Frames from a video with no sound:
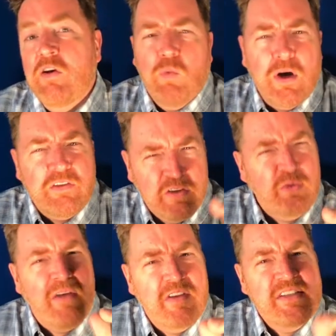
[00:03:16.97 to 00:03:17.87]
Well, since
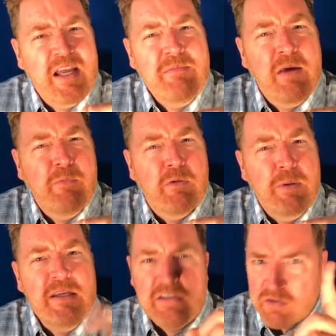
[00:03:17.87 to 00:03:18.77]
we have the same number of
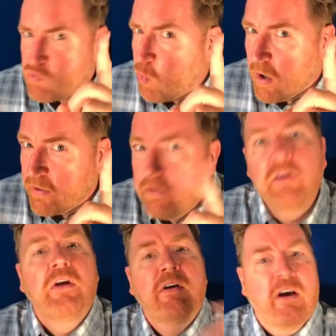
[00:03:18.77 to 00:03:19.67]
pieces, one
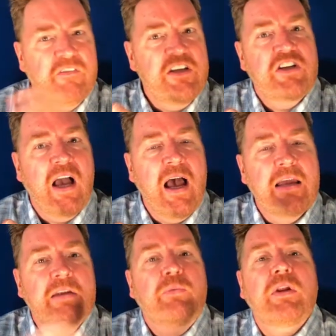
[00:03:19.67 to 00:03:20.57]
of each
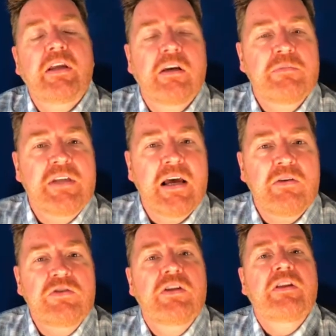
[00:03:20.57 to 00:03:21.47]
kind, it really comes
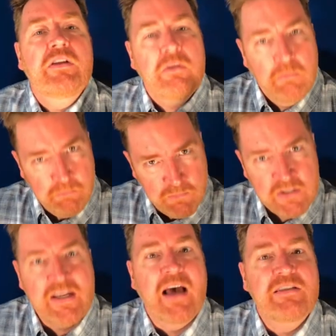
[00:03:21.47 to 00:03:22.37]
down to the
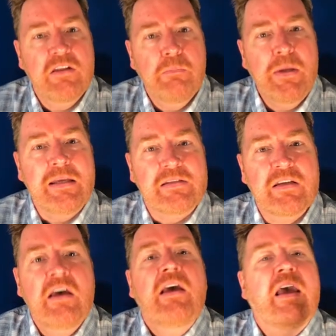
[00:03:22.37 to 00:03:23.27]
size of the piece.
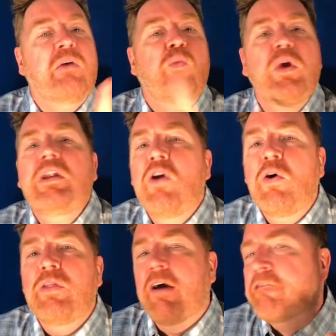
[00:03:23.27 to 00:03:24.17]
And we
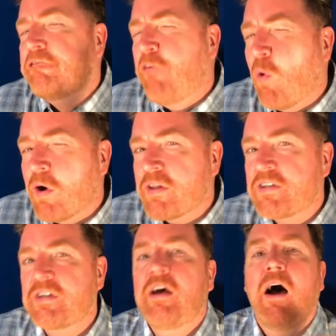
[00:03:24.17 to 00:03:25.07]
know that
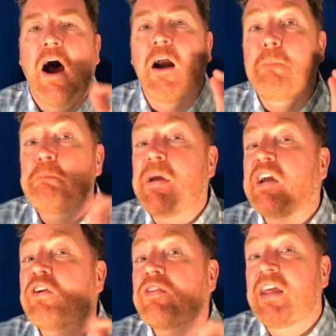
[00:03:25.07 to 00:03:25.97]
fourths are
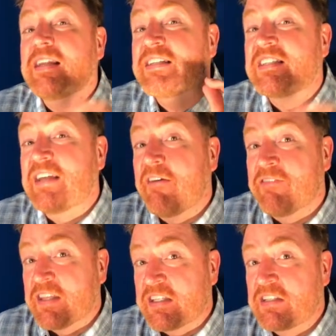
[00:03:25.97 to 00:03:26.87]
bigger than
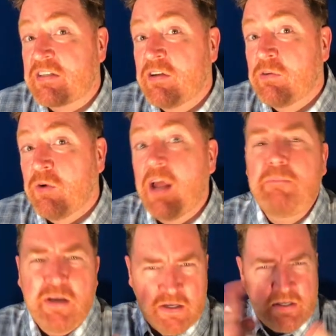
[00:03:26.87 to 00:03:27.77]
sevenths, right?
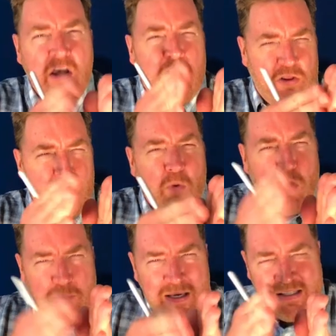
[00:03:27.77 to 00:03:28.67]
Because the
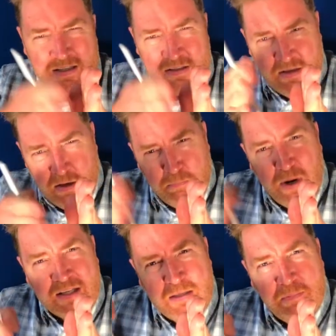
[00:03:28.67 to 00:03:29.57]
more pieces that you
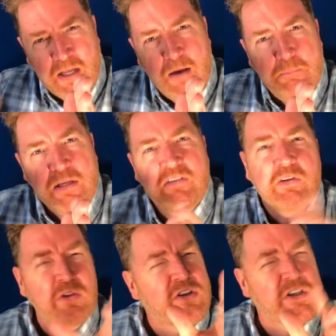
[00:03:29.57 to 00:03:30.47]
break something up
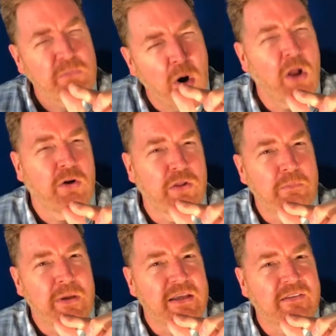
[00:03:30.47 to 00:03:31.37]
into, the smaller the
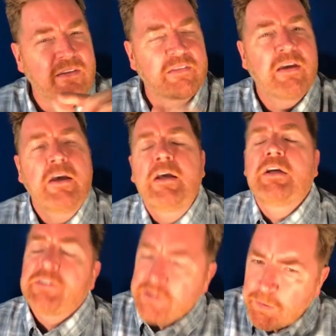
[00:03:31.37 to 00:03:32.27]
pieces.
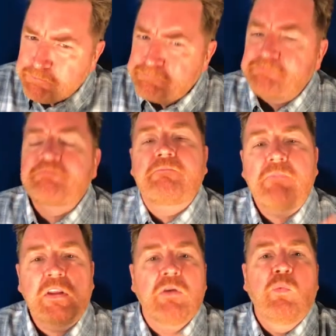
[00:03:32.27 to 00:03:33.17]
So
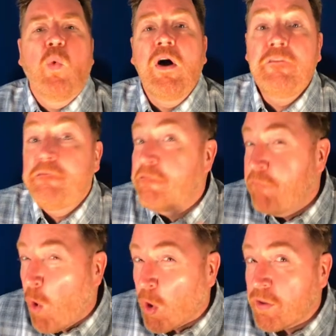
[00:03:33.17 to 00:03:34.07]

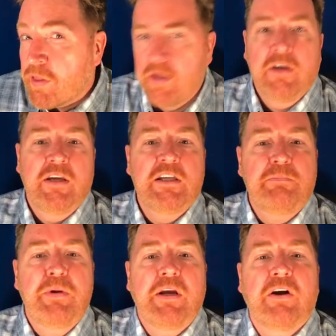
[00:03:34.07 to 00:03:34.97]
1/4 is
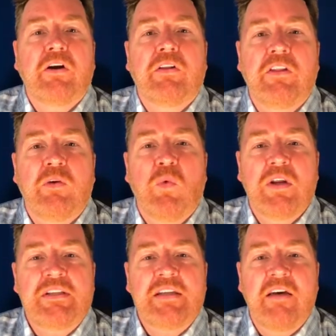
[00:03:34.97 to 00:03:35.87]
bigger than
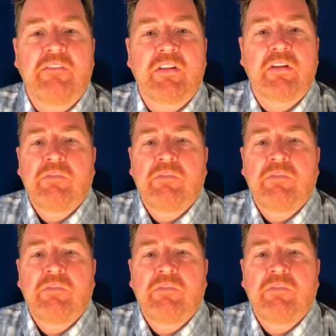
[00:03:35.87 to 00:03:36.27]
1/7.